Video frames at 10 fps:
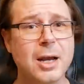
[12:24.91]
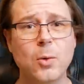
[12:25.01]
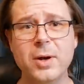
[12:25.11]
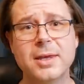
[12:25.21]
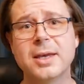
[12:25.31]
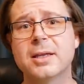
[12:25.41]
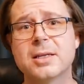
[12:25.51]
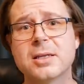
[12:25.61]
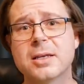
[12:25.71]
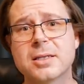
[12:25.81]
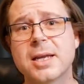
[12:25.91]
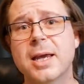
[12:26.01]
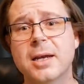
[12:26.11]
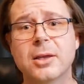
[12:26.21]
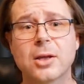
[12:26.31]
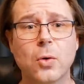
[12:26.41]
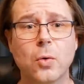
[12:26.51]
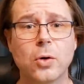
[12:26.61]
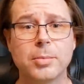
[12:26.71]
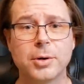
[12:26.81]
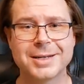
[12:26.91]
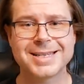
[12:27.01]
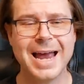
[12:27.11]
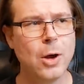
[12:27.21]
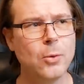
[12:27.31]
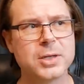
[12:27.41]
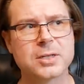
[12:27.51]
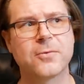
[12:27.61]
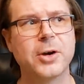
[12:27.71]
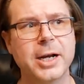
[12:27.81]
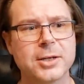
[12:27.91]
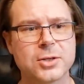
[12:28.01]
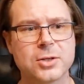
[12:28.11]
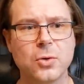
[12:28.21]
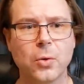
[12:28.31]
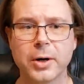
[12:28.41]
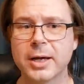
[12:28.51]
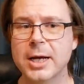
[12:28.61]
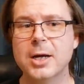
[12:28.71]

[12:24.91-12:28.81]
Now, one thing that's not stated in the core book is how this freight is stored.